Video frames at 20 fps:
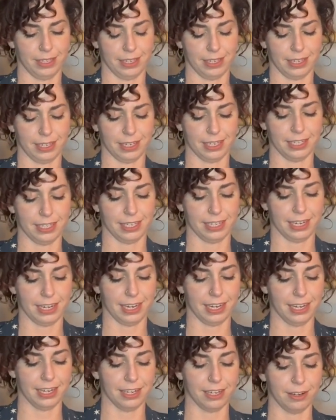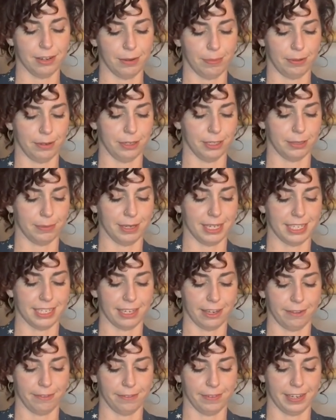continue to push
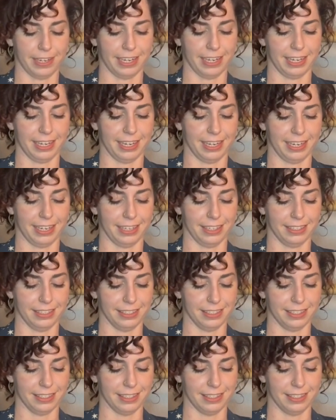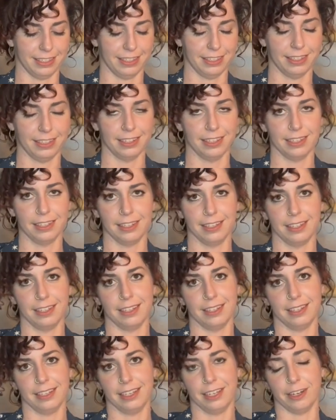myself in it, and,
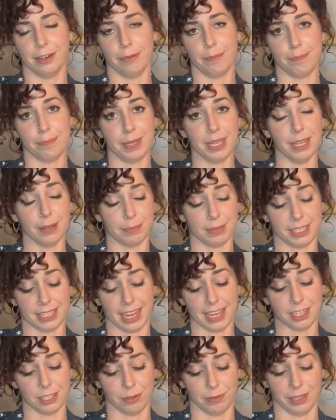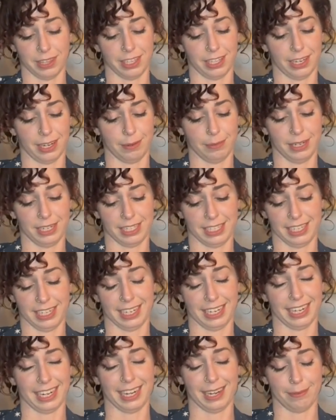be obsessed with it. I'm not saying
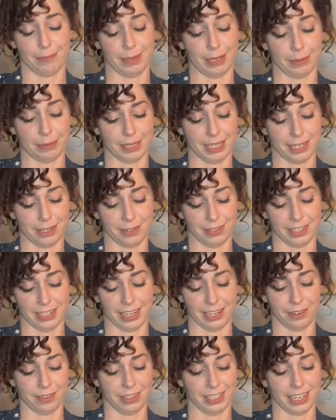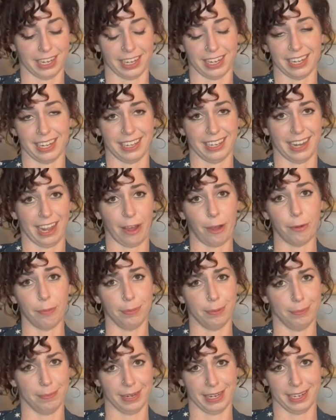I can't be obsessed with it. I don't think I can help
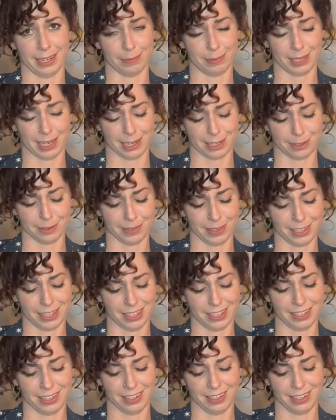being obsessed with it.